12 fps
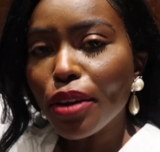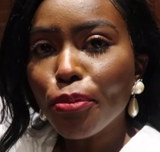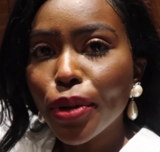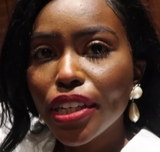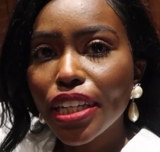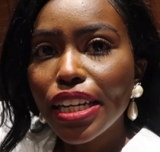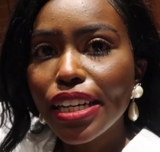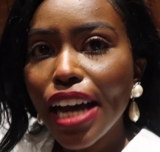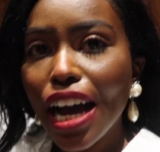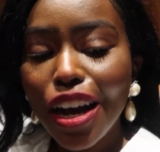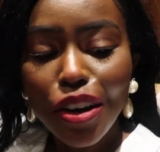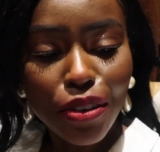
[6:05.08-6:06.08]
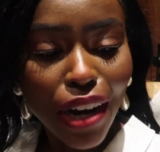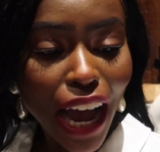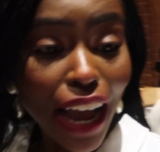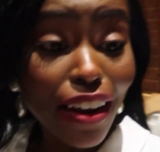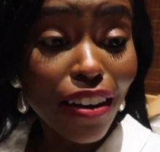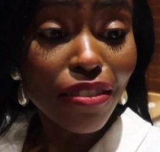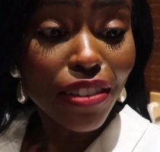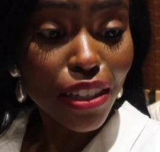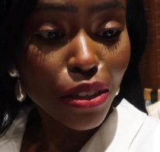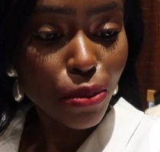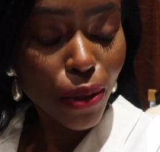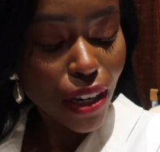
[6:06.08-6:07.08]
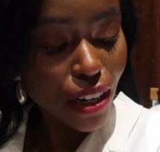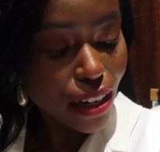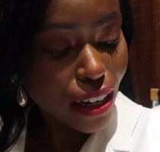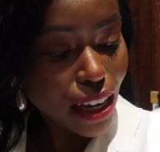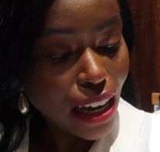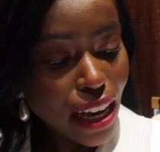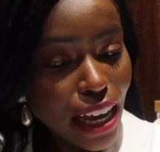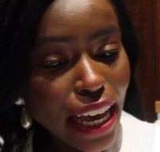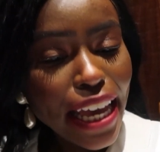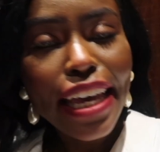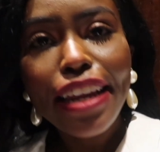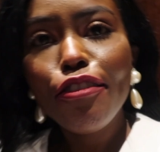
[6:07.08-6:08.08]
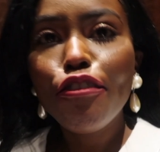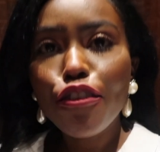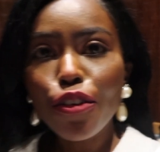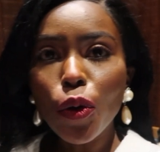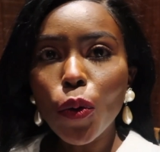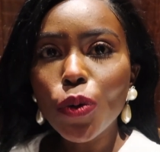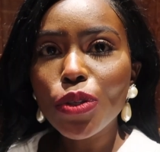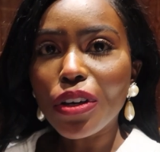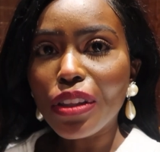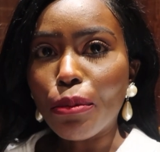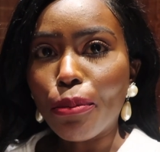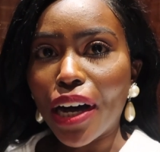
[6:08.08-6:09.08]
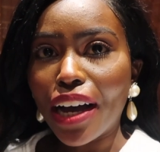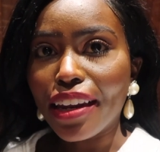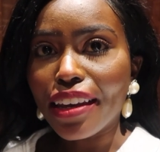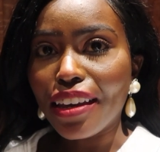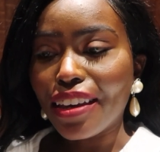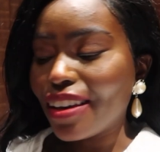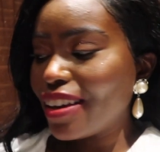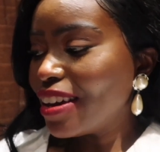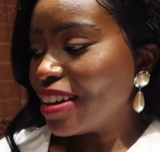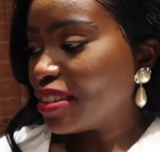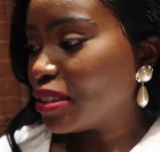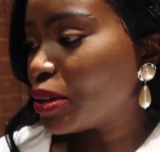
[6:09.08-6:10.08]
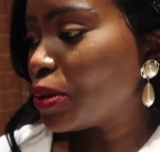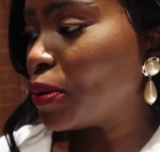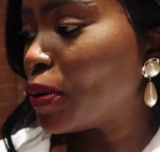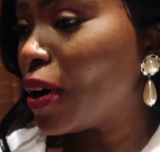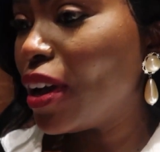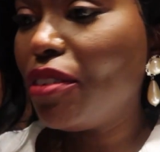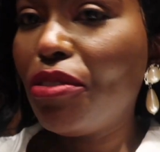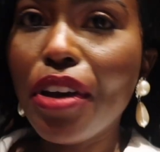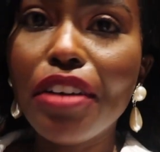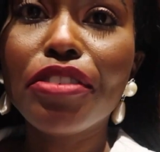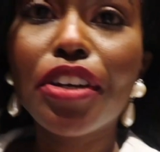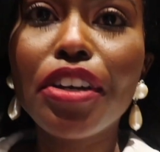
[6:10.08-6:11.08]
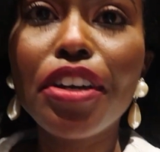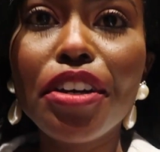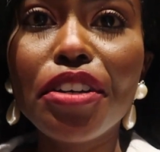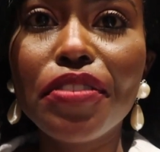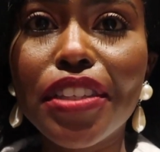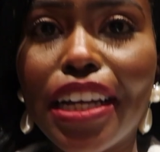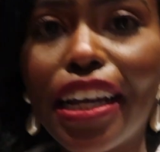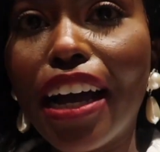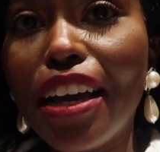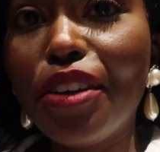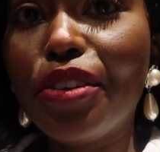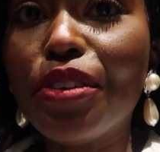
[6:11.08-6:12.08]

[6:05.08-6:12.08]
button down i love this one it flows on the body so if you have curves like i do